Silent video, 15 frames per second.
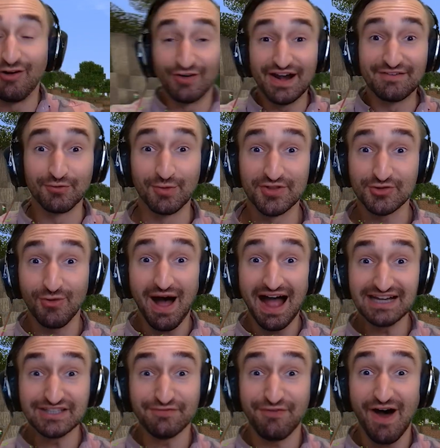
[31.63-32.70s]
right, everyone, so
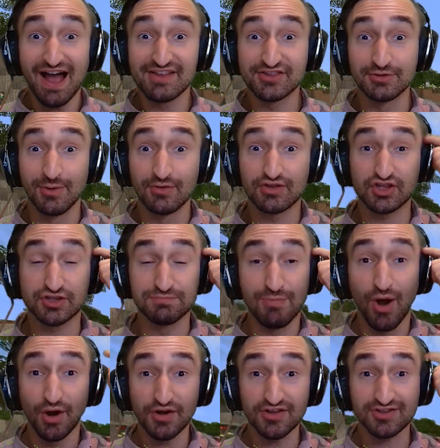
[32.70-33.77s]
I devised the most
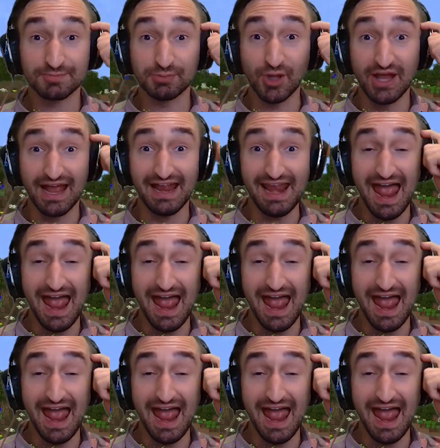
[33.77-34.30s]
smartest plan